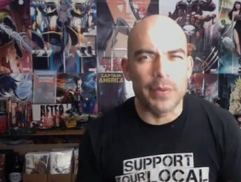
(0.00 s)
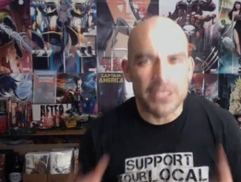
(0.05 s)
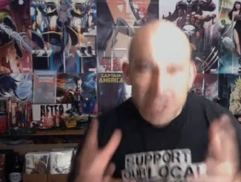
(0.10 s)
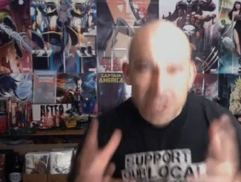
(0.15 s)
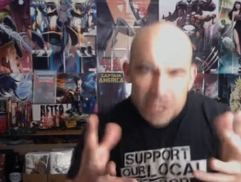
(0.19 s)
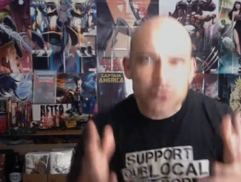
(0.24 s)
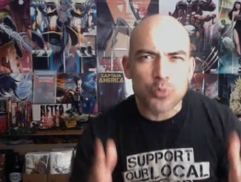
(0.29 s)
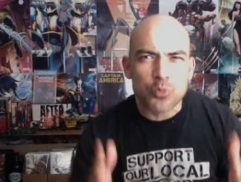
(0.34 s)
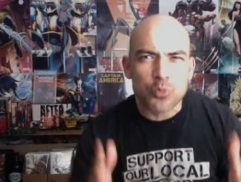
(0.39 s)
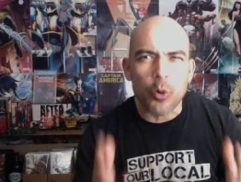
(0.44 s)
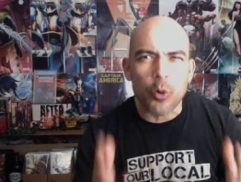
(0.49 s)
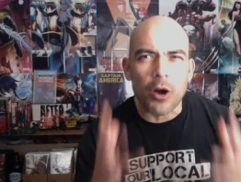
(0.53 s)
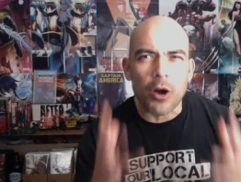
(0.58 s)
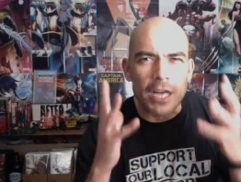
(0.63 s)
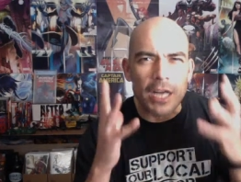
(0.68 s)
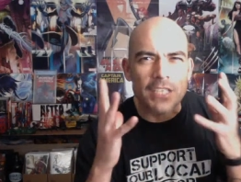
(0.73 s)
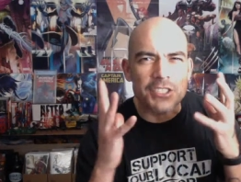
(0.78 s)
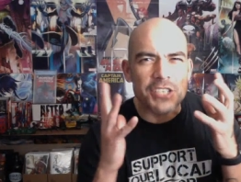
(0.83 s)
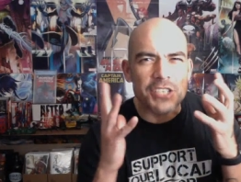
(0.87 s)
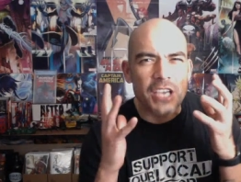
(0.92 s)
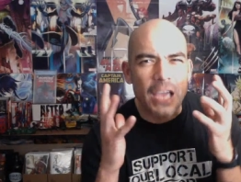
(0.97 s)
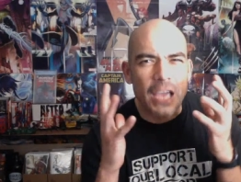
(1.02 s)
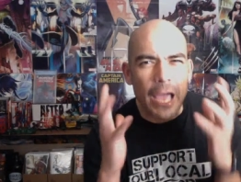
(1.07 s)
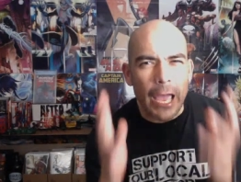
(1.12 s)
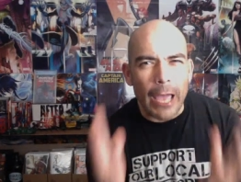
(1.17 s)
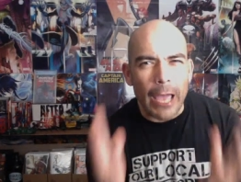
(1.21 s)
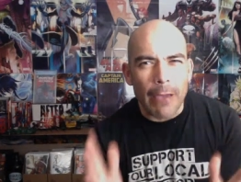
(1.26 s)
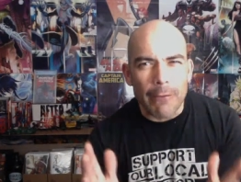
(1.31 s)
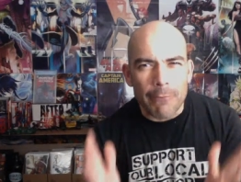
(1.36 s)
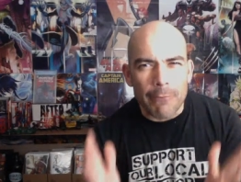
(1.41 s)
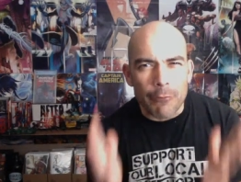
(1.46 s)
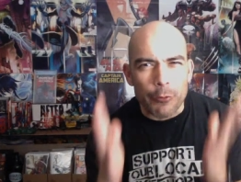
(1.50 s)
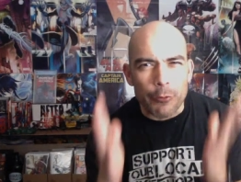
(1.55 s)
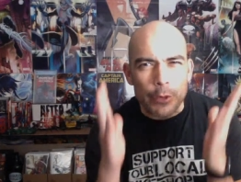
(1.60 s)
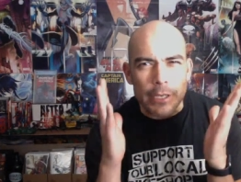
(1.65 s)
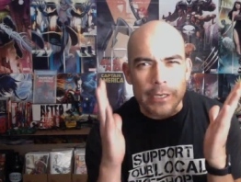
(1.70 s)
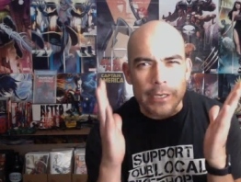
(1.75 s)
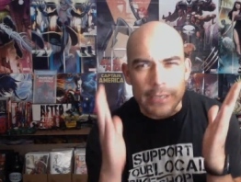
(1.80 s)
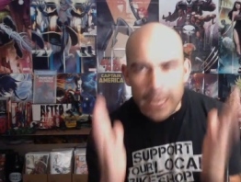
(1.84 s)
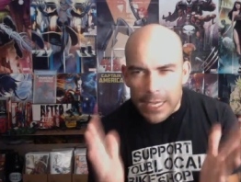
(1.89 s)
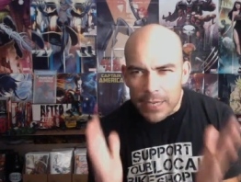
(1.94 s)
Just watch every
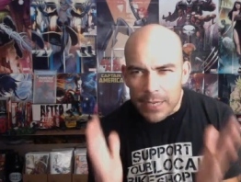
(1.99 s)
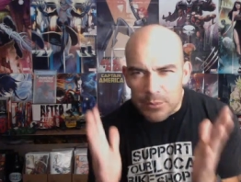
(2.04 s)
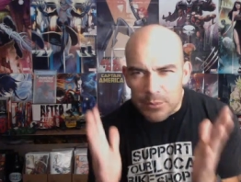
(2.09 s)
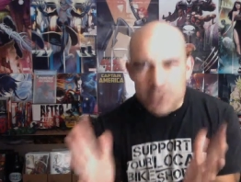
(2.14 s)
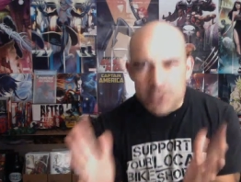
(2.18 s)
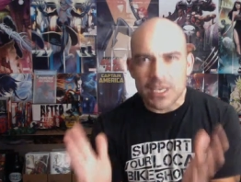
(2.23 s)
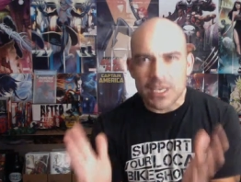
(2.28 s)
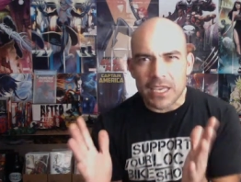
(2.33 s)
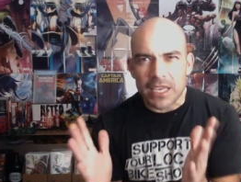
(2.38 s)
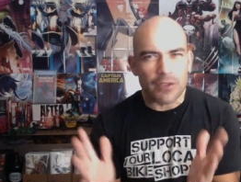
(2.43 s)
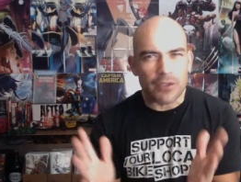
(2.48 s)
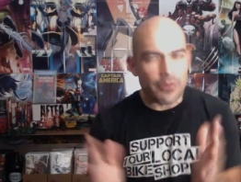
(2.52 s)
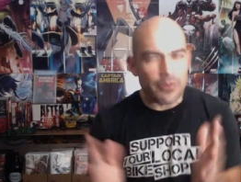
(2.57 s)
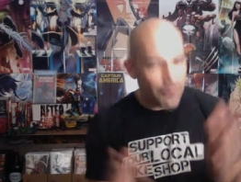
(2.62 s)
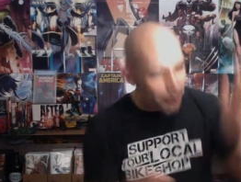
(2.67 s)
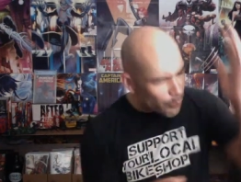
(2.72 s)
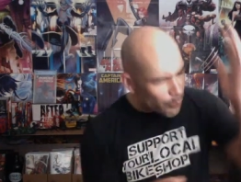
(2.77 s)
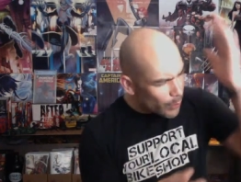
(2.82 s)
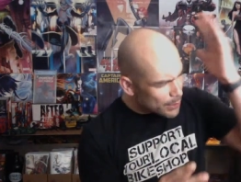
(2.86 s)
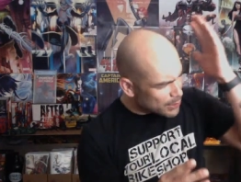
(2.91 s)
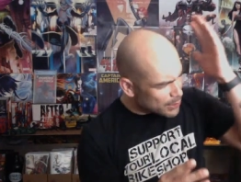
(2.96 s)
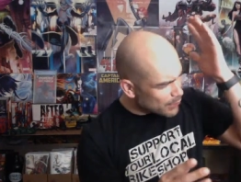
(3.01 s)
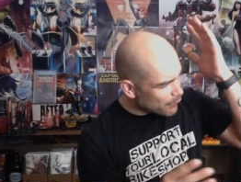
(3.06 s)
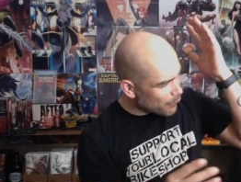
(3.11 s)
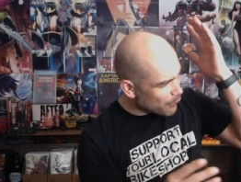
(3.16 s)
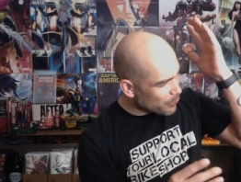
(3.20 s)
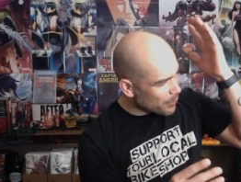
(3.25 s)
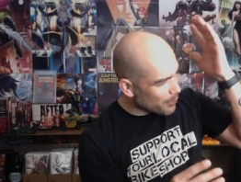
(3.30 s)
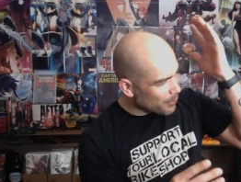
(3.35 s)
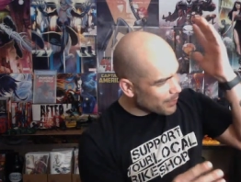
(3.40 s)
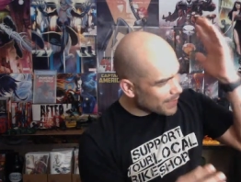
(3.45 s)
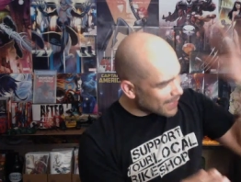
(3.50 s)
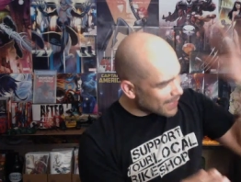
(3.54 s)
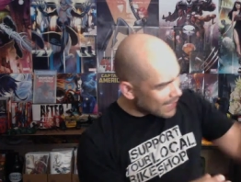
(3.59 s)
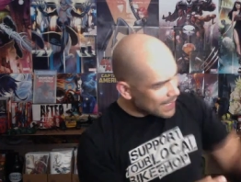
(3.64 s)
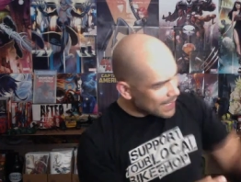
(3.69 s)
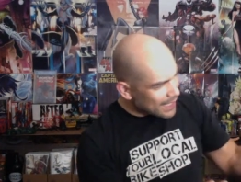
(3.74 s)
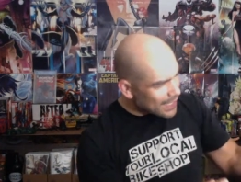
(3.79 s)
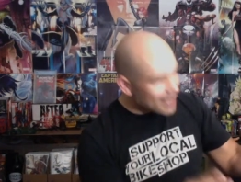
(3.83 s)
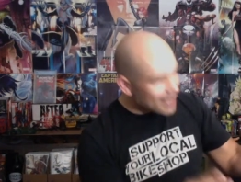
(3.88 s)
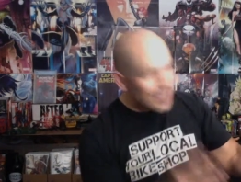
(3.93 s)
damn second of it. Watch it from the
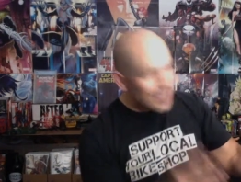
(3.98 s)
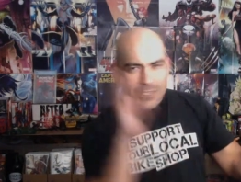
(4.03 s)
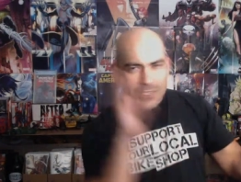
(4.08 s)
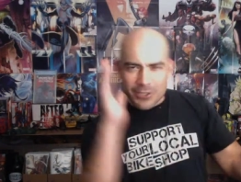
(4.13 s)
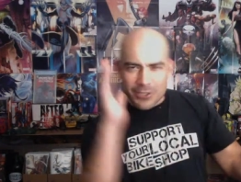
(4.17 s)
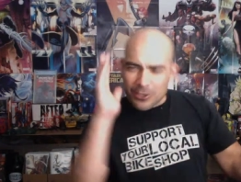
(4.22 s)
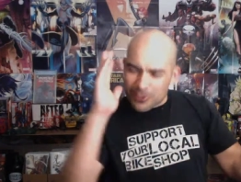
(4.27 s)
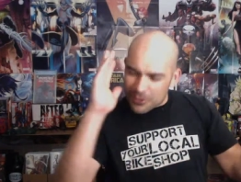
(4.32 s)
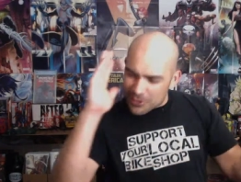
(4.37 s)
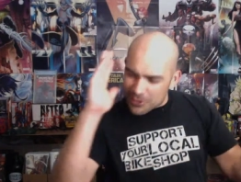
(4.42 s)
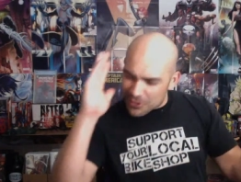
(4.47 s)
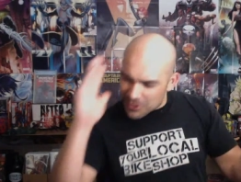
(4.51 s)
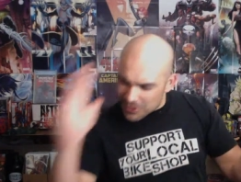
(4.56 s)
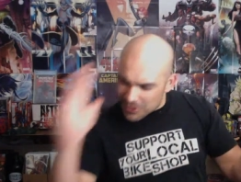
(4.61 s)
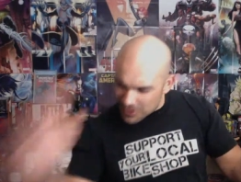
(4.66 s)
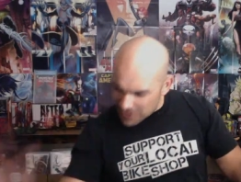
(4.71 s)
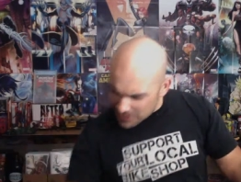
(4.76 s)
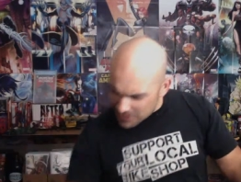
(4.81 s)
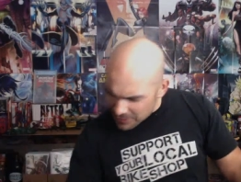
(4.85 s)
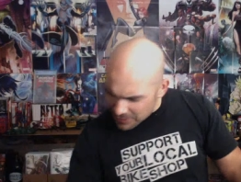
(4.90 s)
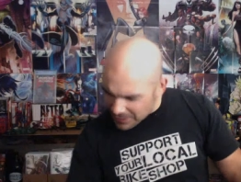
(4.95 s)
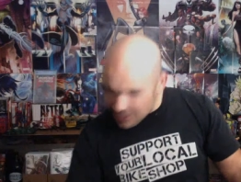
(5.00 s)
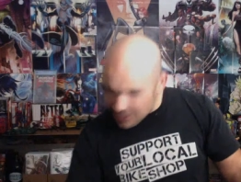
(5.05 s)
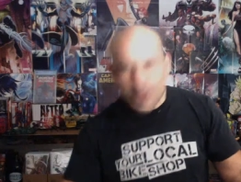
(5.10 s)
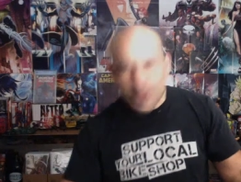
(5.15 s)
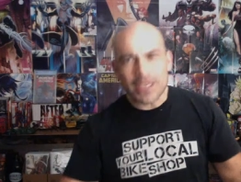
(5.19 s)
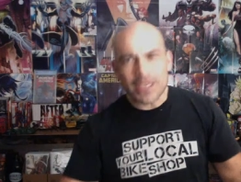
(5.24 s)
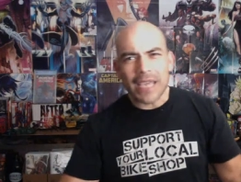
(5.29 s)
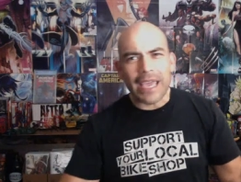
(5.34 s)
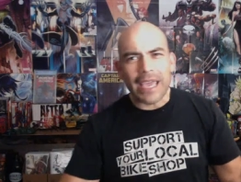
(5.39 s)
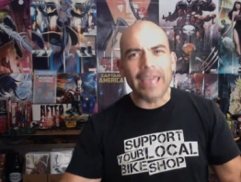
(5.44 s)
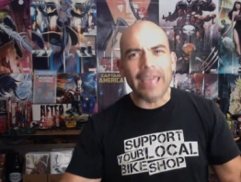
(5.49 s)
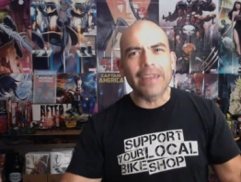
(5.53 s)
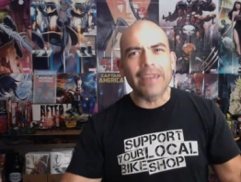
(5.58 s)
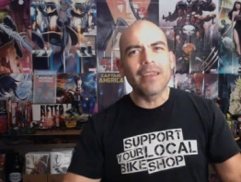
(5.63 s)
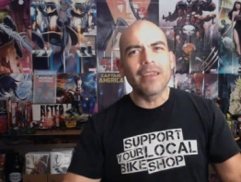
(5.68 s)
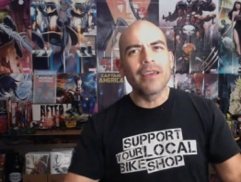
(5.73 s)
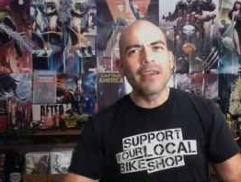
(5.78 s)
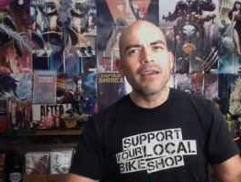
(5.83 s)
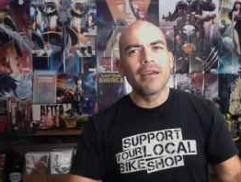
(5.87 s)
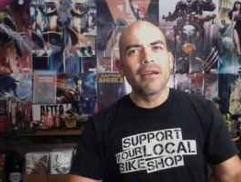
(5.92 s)
beginning to the end
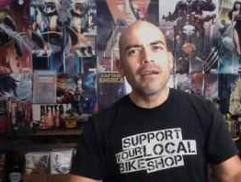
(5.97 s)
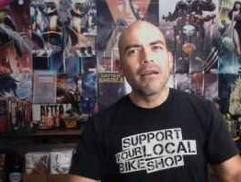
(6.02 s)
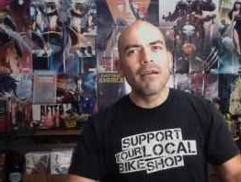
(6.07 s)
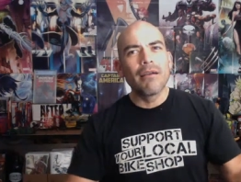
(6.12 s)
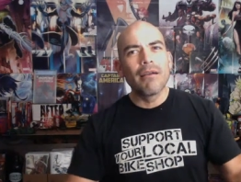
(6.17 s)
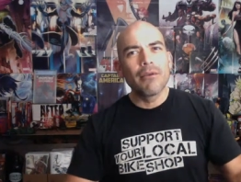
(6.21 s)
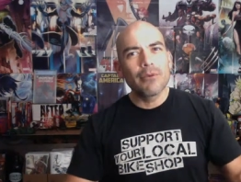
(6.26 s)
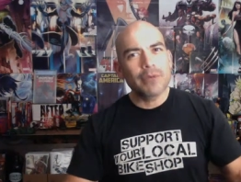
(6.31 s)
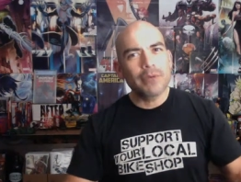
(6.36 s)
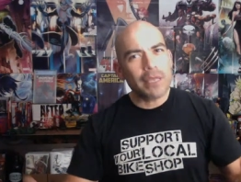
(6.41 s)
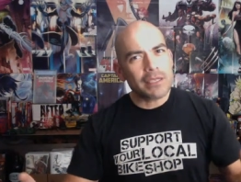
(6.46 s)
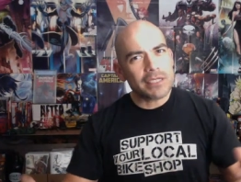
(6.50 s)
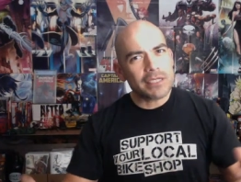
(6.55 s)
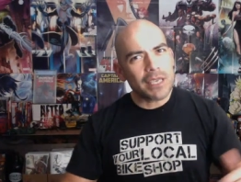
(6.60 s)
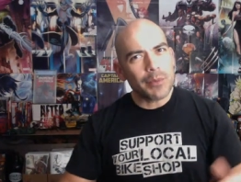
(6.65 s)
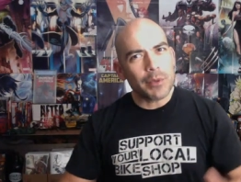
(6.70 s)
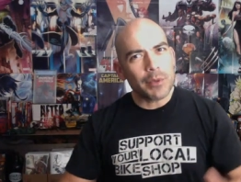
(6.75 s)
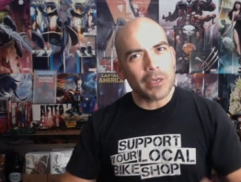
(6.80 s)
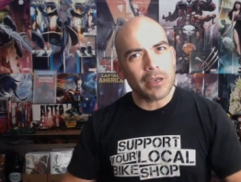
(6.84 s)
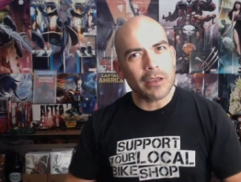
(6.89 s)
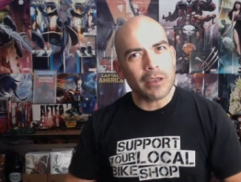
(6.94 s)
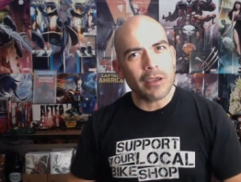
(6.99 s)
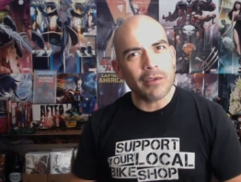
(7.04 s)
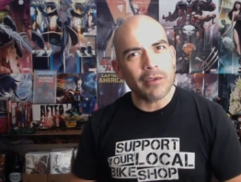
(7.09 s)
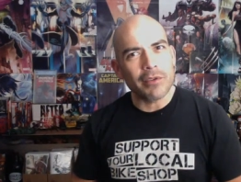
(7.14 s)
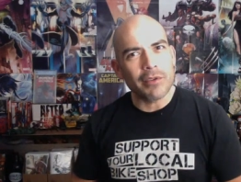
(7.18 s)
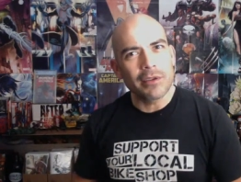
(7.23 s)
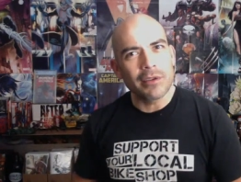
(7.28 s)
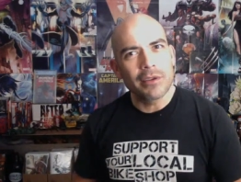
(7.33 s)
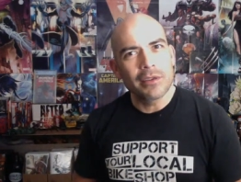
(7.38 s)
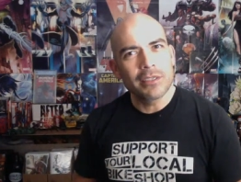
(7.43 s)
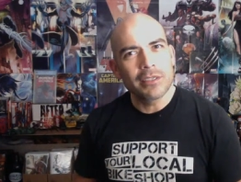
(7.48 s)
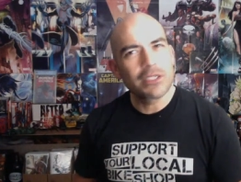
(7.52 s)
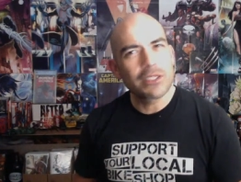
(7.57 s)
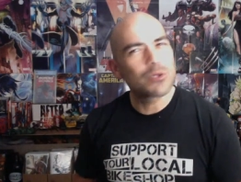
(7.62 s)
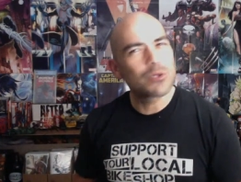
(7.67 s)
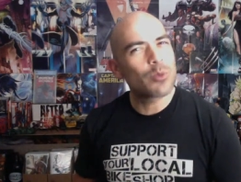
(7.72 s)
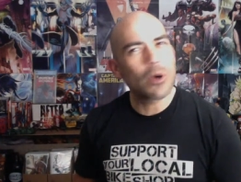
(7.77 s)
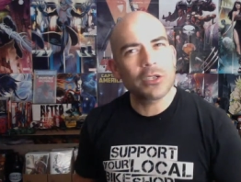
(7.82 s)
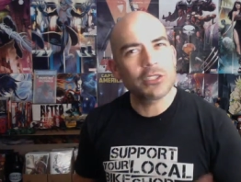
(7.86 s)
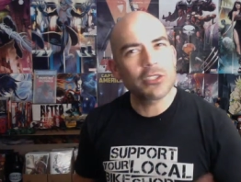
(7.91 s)
without skipping any of it. Just
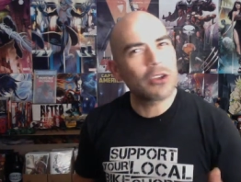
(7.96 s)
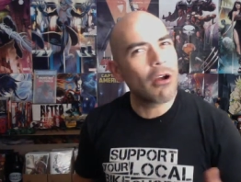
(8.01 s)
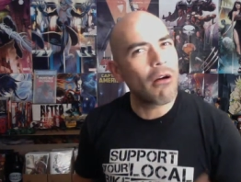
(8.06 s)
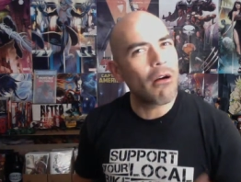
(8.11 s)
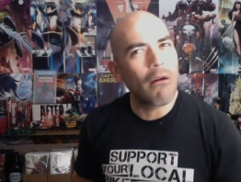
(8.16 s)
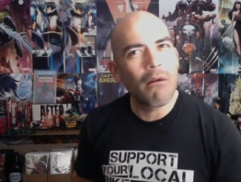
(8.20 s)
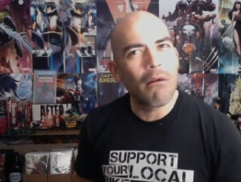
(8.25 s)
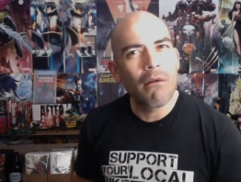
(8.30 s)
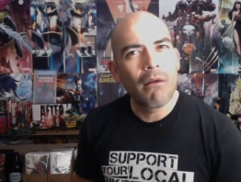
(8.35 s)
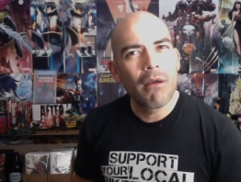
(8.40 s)
watch it all.